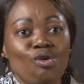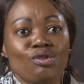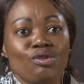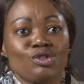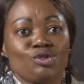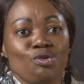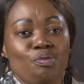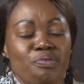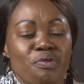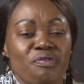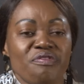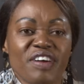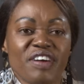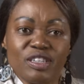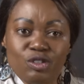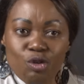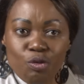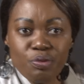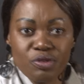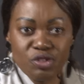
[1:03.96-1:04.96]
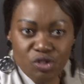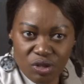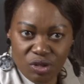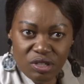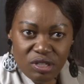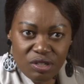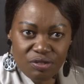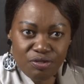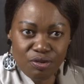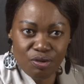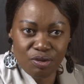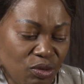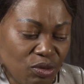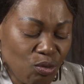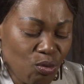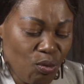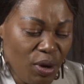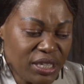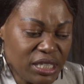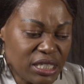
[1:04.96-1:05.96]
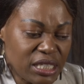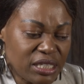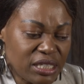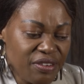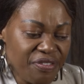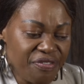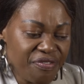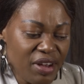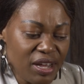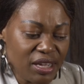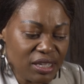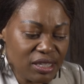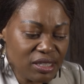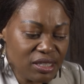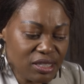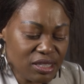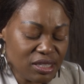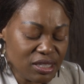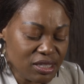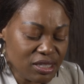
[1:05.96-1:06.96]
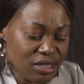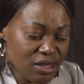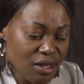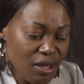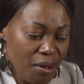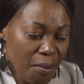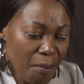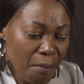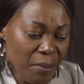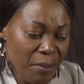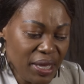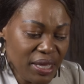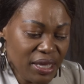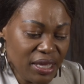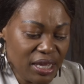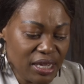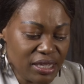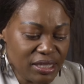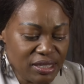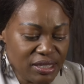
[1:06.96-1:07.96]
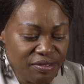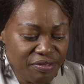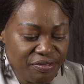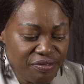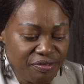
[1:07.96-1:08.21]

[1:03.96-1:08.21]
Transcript: to also provide opportunity for. What defines me as a